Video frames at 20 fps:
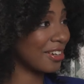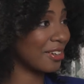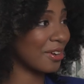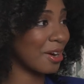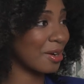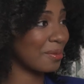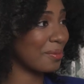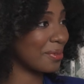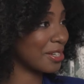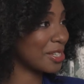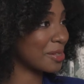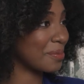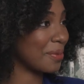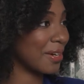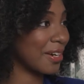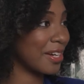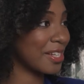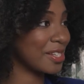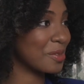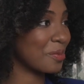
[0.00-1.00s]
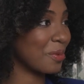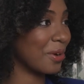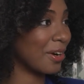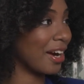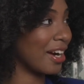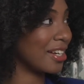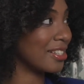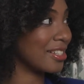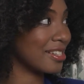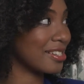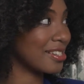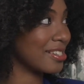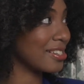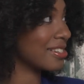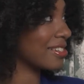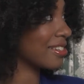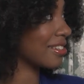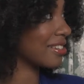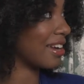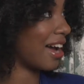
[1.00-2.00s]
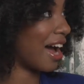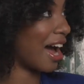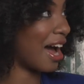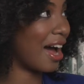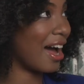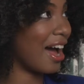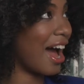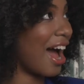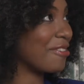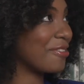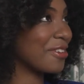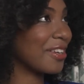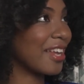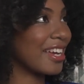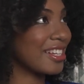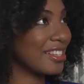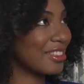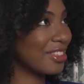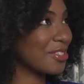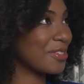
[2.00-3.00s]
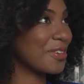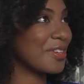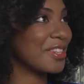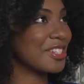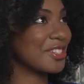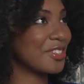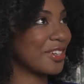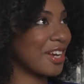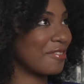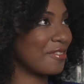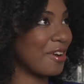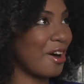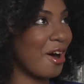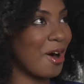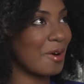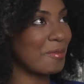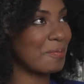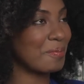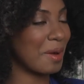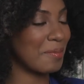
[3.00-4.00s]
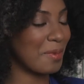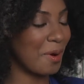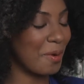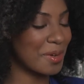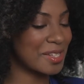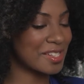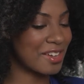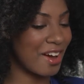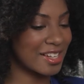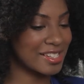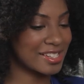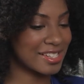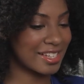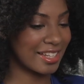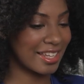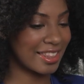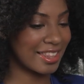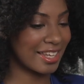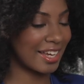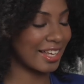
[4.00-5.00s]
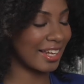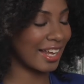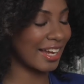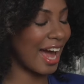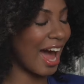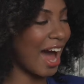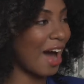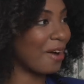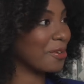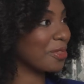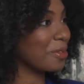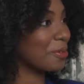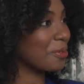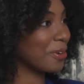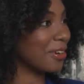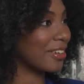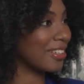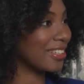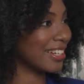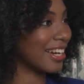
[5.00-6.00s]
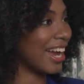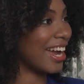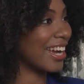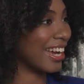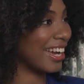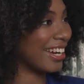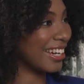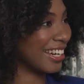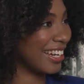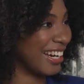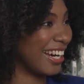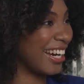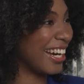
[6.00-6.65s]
incredible experience where I feel like during this journey, I'm always constantly thinking, like, how in the world did I get here?